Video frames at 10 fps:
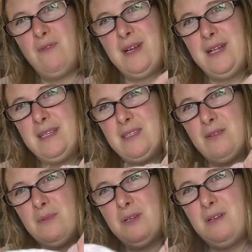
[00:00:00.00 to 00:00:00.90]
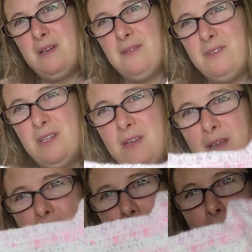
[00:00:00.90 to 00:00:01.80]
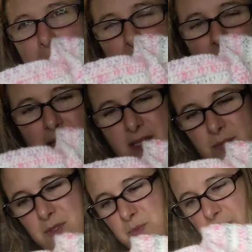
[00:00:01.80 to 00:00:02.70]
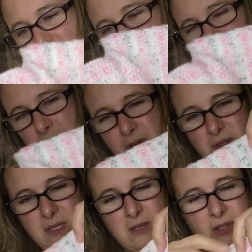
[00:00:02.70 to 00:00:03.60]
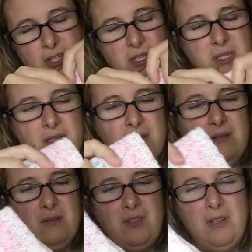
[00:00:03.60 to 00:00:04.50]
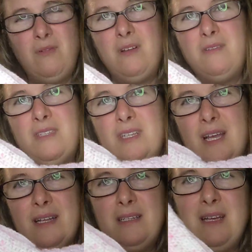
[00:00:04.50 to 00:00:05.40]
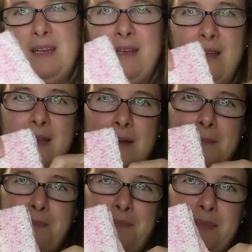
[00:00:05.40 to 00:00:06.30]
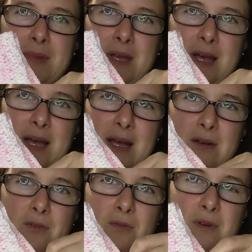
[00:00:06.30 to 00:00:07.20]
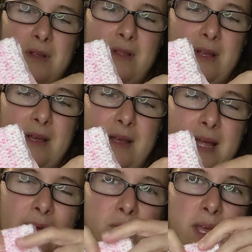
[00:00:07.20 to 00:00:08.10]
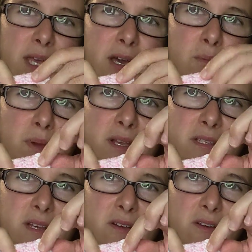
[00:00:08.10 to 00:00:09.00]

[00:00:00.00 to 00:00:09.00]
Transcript: really, so I'm going to have to pick someone's brains, because I don't understand how they go, because